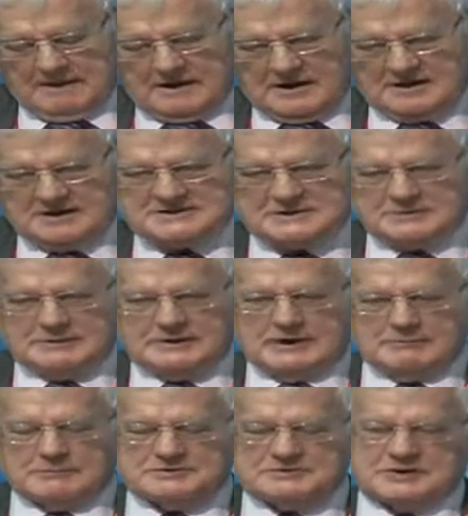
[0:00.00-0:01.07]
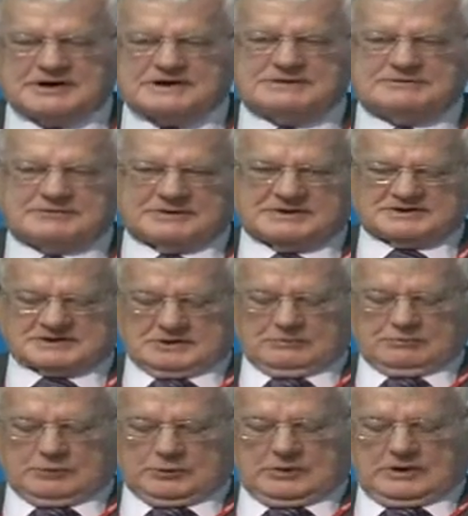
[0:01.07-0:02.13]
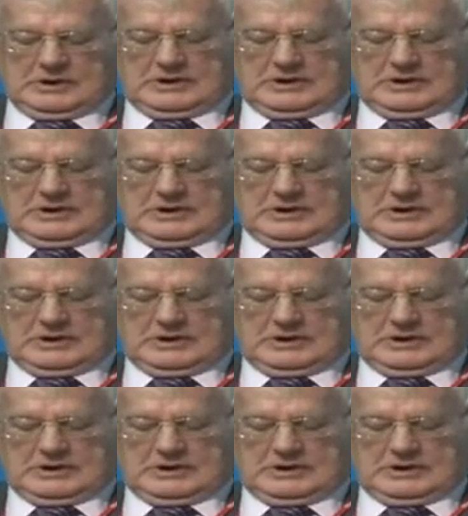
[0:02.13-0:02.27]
And this can be demonstrated, for example,